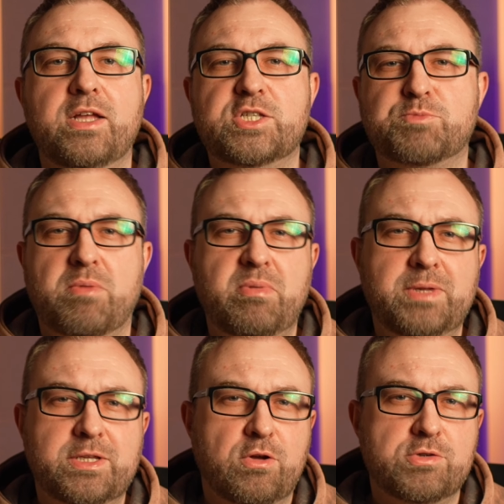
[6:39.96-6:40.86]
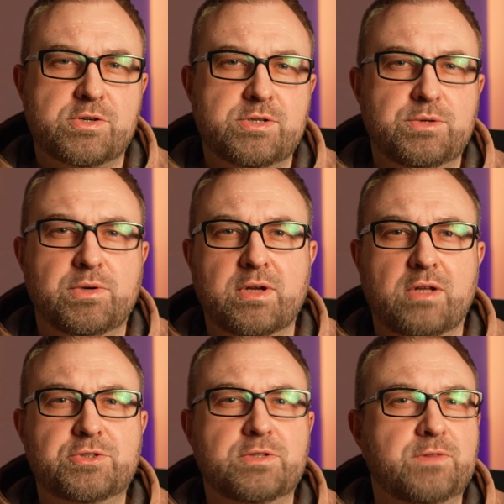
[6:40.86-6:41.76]
It's probably closer to a
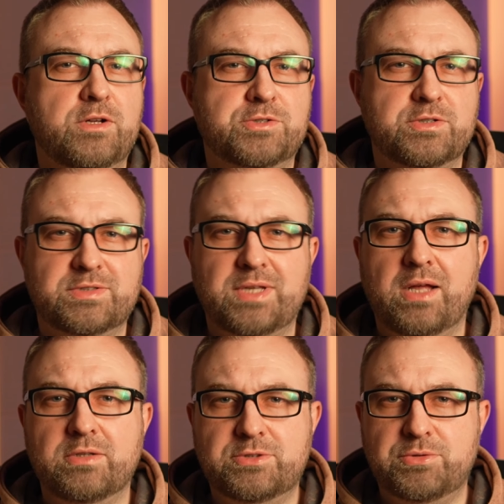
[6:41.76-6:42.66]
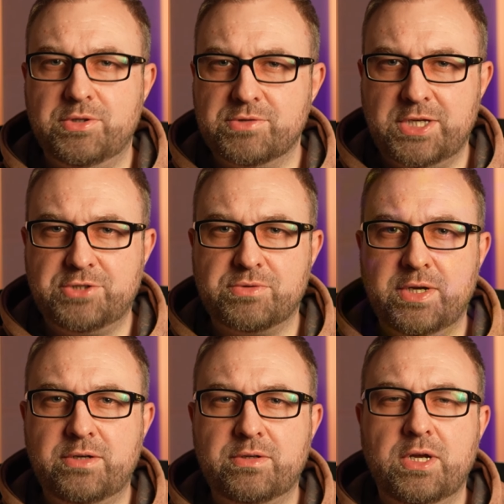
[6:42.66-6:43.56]
Culture Vulture style studio
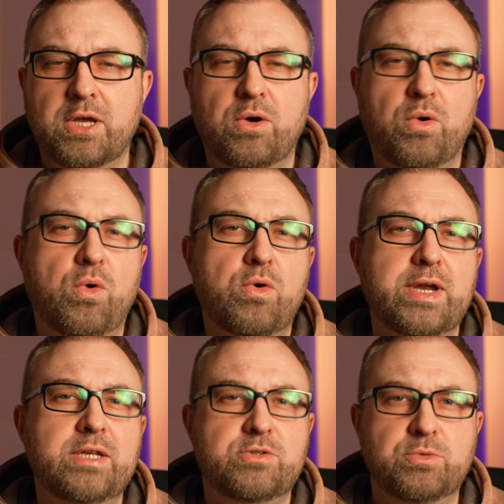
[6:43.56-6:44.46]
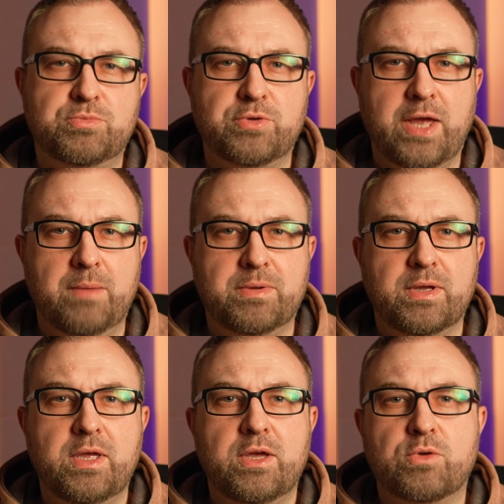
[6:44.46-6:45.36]
saturator or a tube preamp,
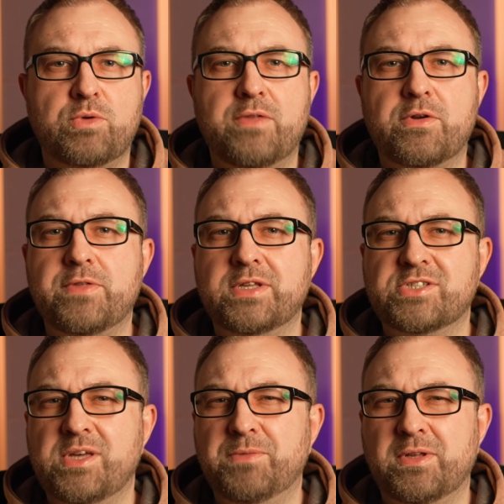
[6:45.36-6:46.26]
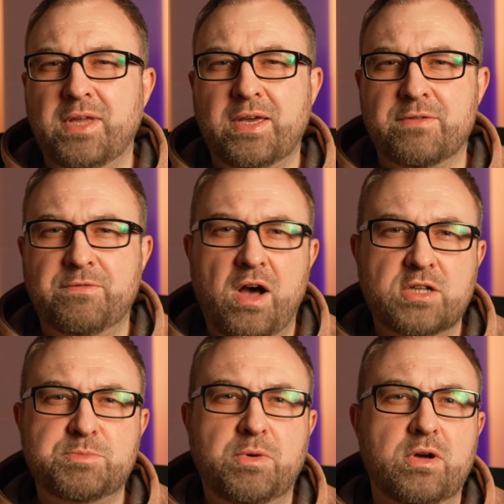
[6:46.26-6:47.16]
rather than something like a
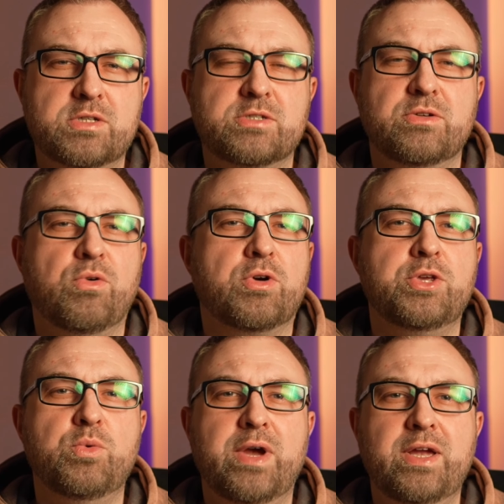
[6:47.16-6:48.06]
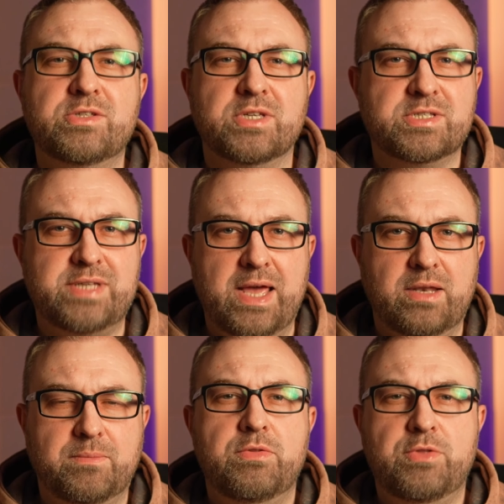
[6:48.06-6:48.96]
Voxbox or
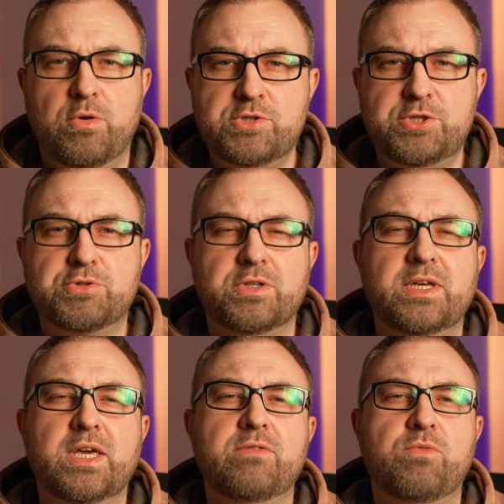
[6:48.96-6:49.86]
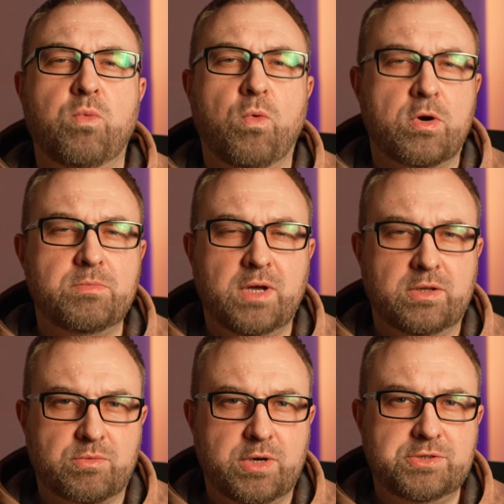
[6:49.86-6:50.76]
UA610. Those usually give warm
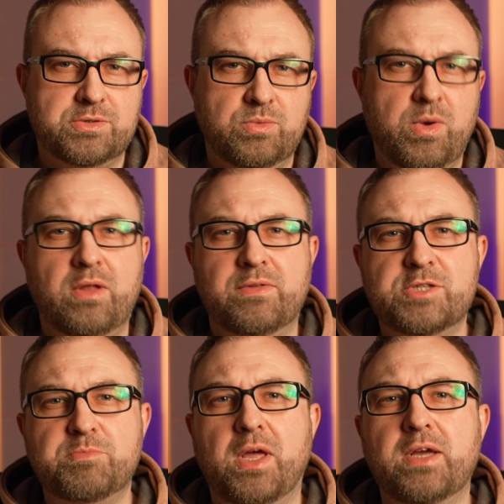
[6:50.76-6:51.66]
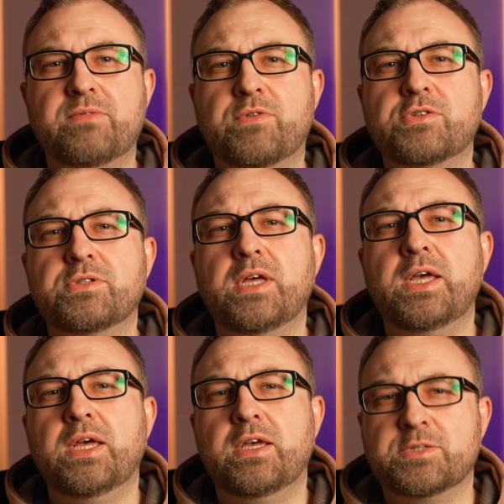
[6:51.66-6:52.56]
coloration, while this plugin version
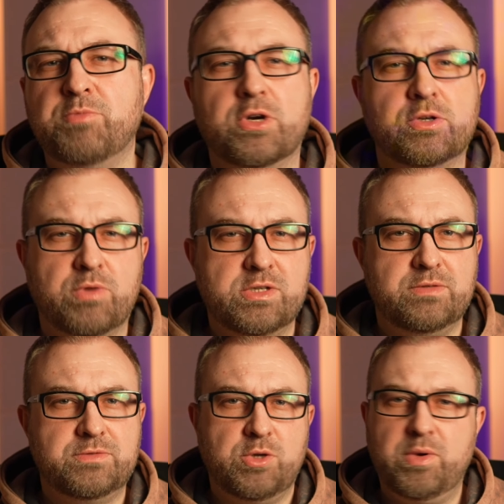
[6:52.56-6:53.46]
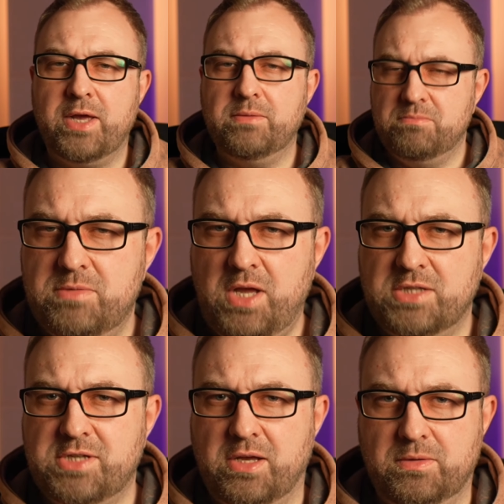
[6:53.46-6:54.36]
is more aggressive, so again,
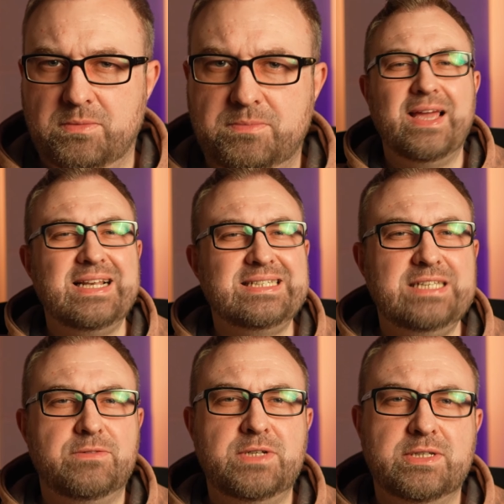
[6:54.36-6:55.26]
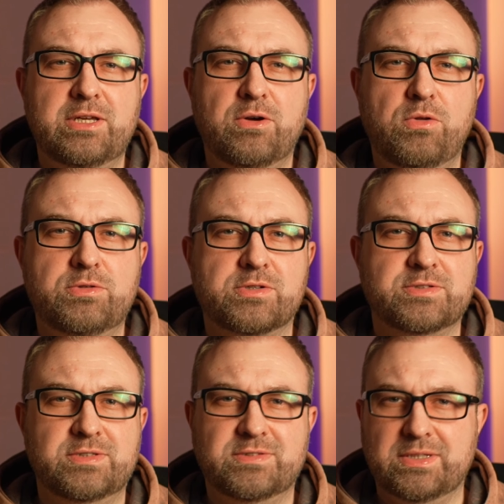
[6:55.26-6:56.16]
not subtle. It definitely
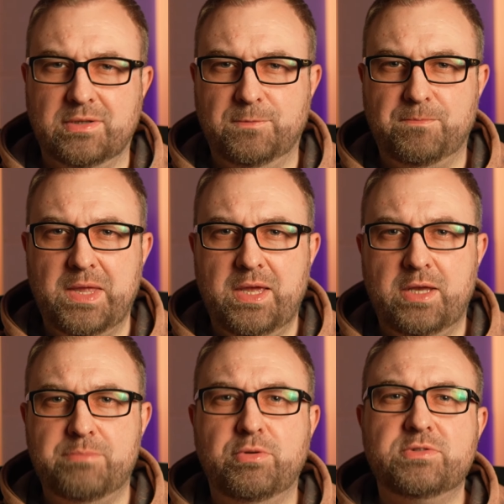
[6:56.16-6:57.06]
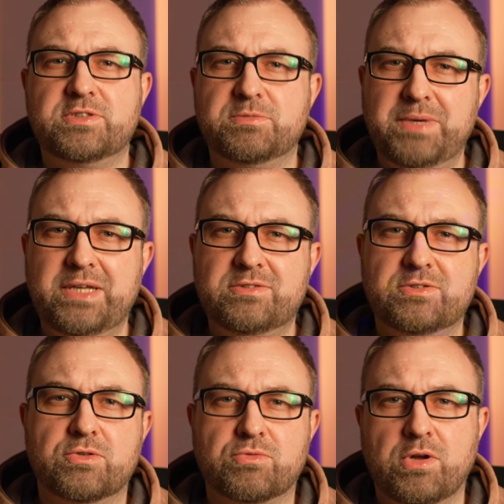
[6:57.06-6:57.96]
alters the signal. It boosts
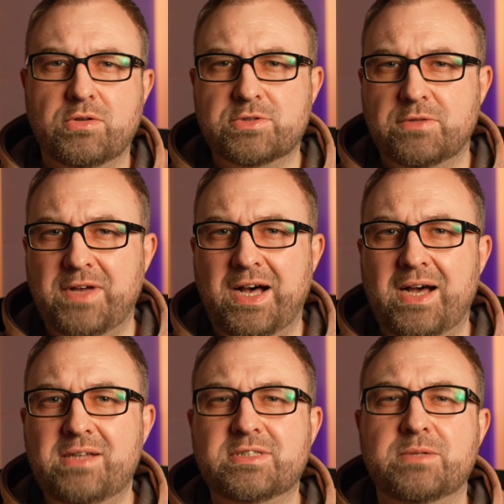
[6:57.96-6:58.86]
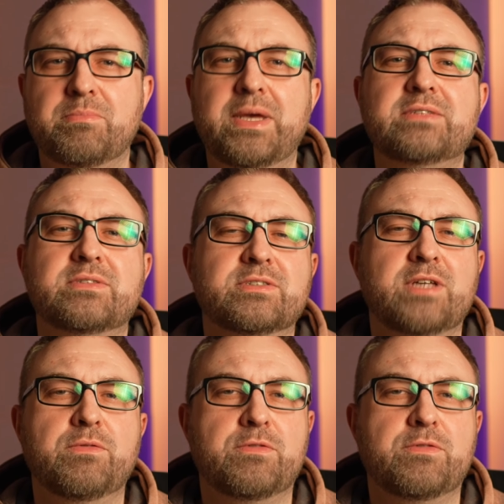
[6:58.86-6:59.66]
mids, rolls off highs, and makes the sound